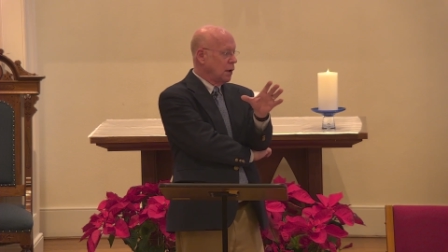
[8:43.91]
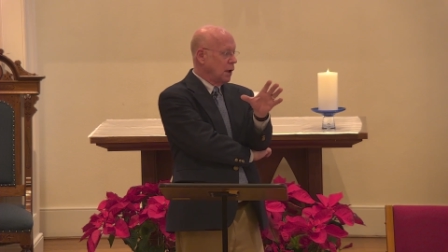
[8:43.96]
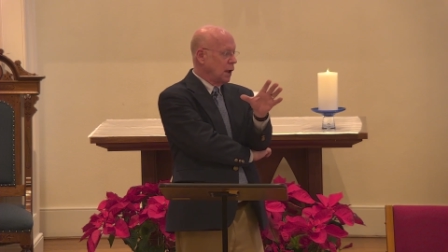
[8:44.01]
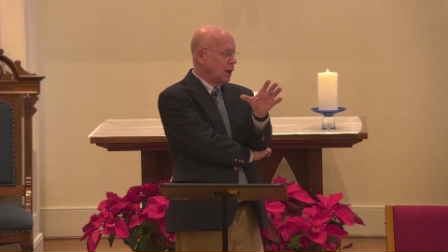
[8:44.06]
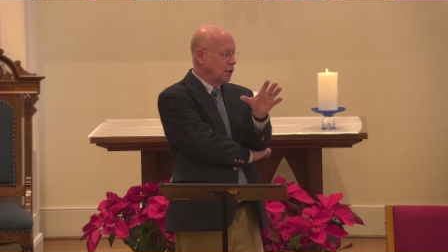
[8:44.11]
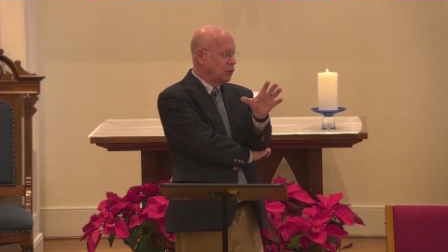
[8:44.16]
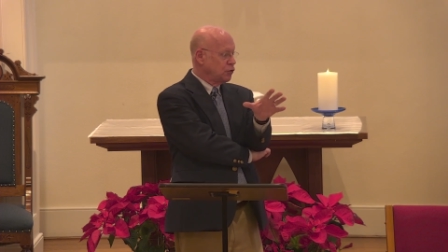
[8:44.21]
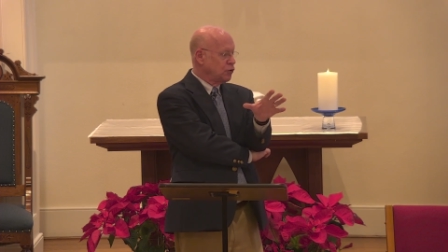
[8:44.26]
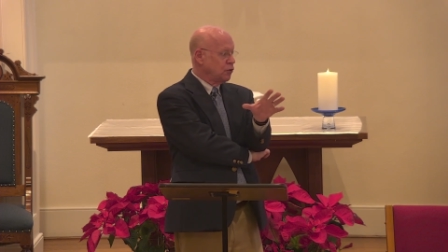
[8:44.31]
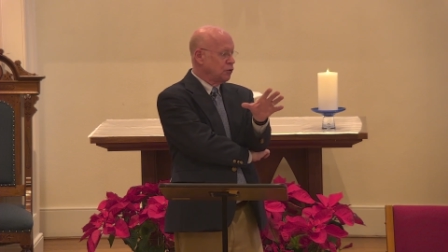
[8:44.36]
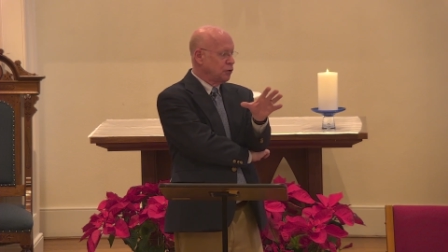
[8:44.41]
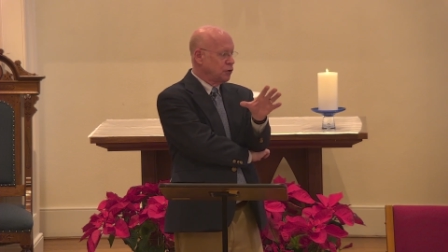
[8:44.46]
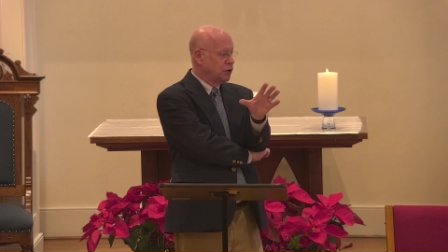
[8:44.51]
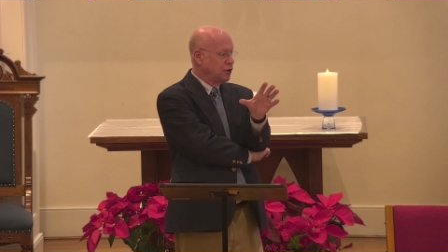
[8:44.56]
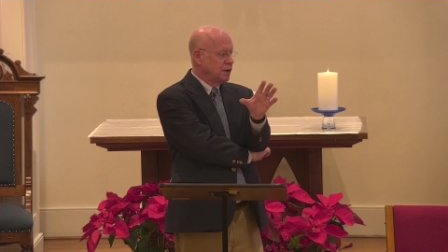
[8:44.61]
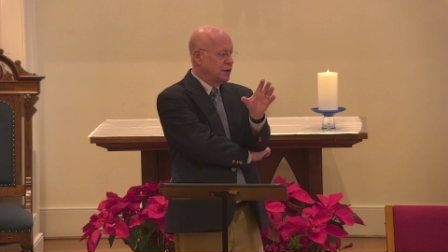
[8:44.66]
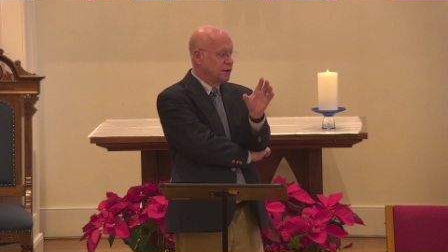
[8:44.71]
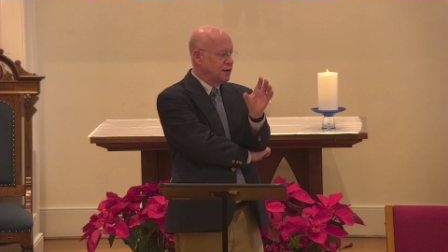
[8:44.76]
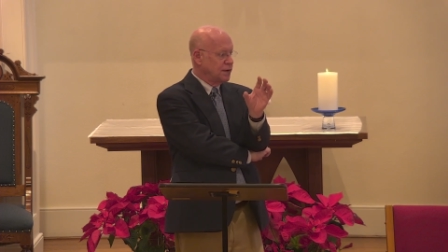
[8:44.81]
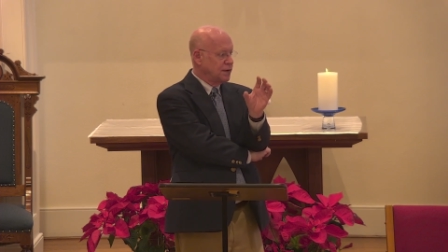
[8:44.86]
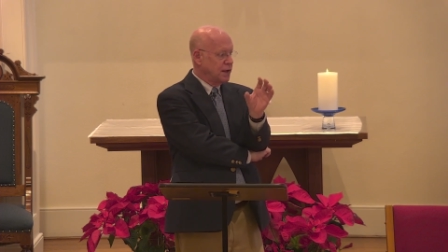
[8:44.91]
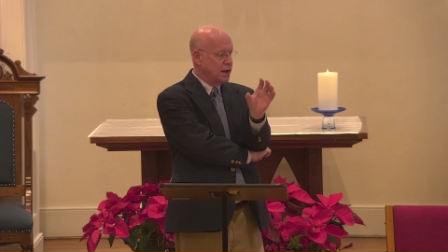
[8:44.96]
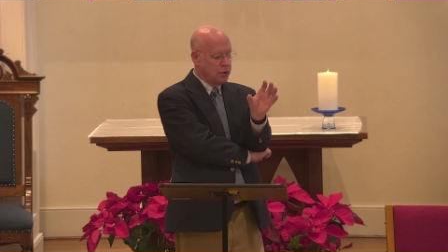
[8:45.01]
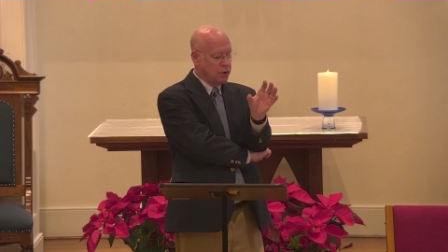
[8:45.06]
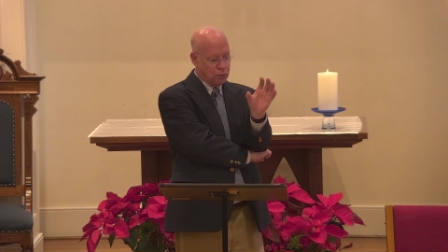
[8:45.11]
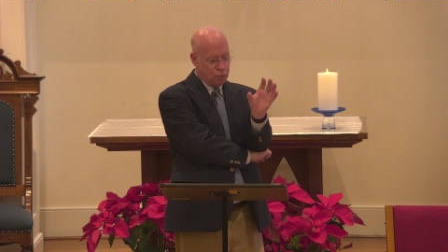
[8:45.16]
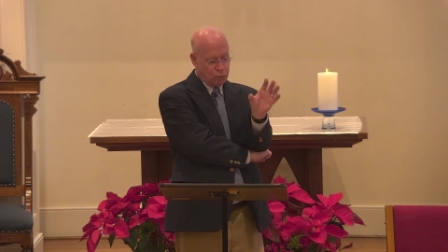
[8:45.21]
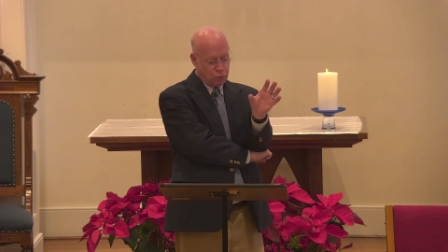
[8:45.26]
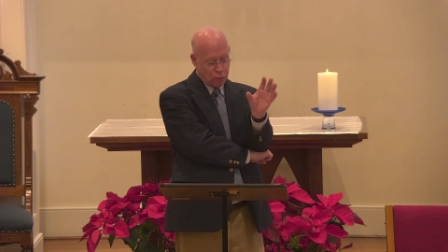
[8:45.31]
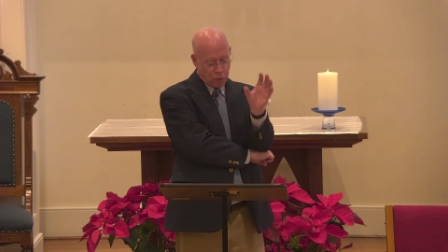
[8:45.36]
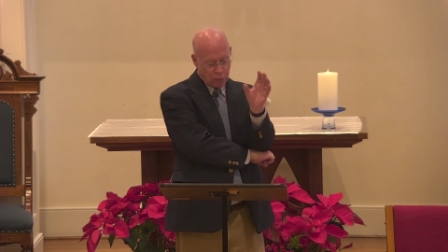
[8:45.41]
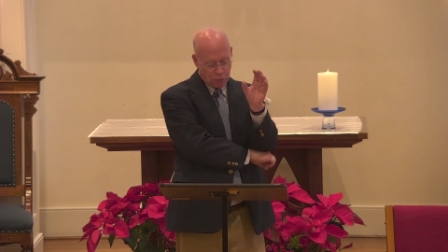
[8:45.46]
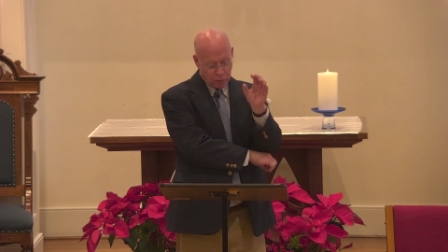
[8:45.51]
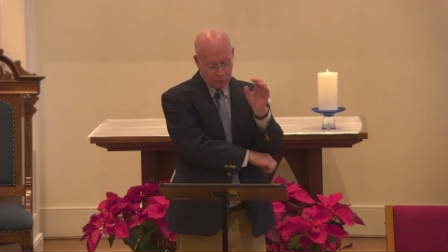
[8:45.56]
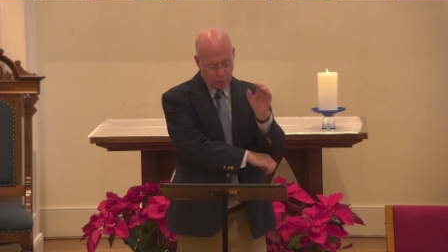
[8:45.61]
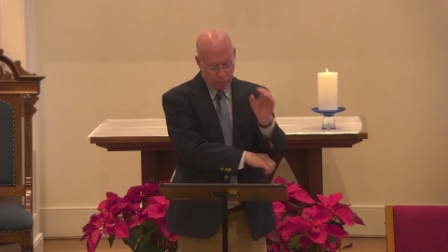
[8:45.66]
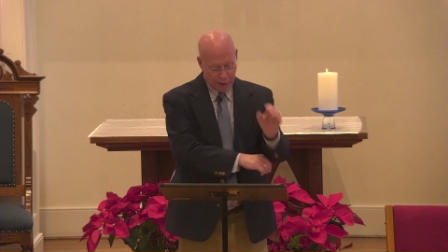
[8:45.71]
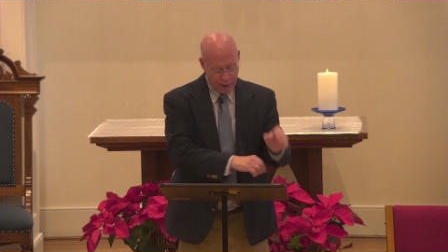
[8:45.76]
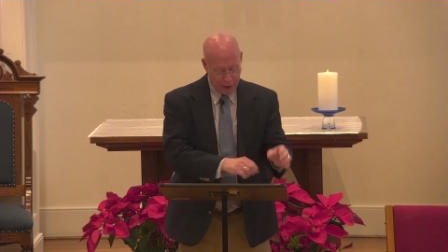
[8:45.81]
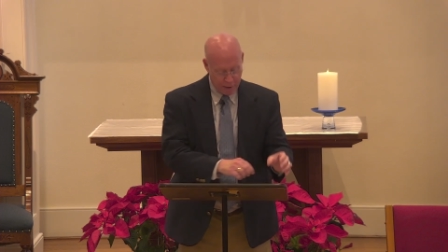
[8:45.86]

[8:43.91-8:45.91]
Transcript: uh, churches in rural